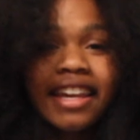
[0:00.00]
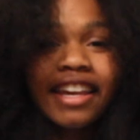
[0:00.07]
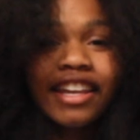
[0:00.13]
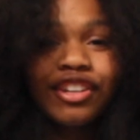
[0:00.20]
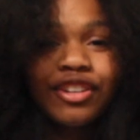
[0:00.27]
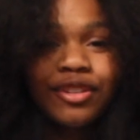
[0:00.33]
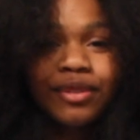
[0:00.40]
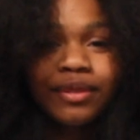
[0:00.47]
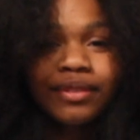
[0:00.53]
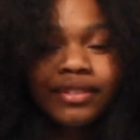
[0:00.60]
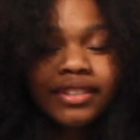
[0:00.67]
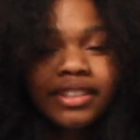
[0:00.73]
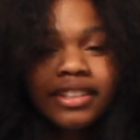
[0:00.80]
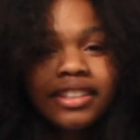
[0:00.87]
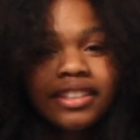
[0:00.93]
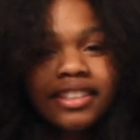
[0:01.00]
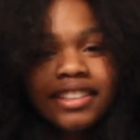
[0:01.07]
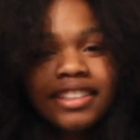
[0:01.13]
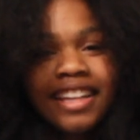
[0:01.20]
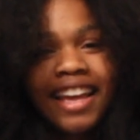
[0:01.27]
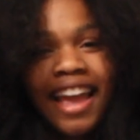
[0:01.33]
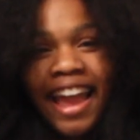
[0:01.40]
of hair to do.
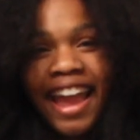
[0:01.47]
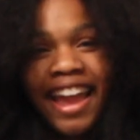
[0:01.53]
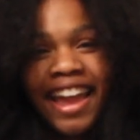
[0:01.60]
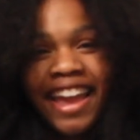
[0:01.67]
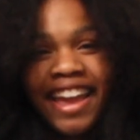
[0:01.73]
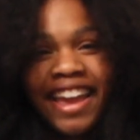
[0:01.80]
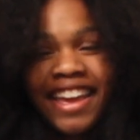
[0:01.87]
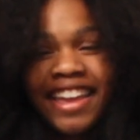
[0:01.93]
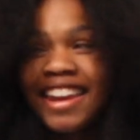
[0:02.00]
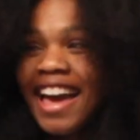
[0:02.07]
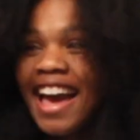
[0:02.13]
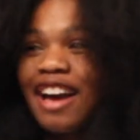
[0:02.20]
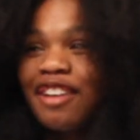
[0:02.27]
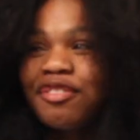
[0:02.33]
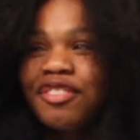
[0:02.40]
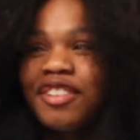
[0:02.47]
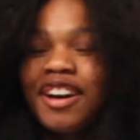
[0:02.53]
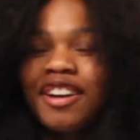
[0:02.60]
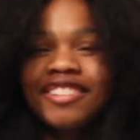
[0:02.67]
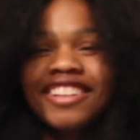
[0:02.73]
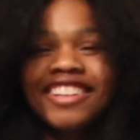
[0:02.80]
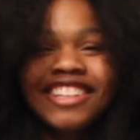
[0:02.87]
And I
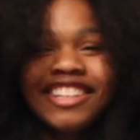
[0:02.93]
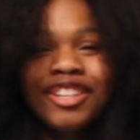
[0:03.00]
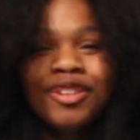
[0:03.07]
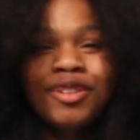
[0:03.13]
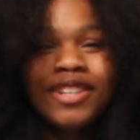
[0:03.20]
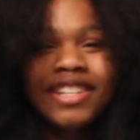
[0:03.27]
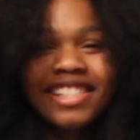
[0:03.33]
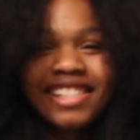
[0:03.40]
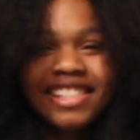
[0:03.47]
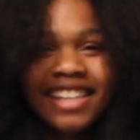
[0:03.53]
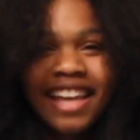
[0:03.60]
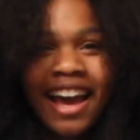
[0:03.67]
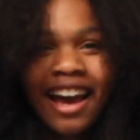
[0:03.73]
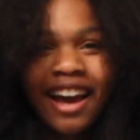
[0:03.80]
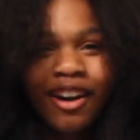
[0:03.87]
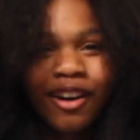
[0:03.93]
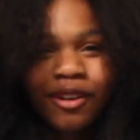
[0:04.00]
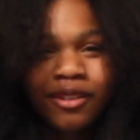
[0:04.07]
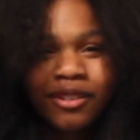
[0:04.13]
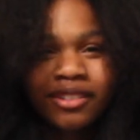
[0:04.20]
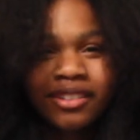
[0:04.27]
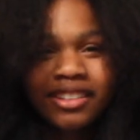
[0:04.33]
found the cutest
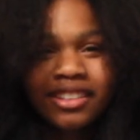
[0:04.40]
style.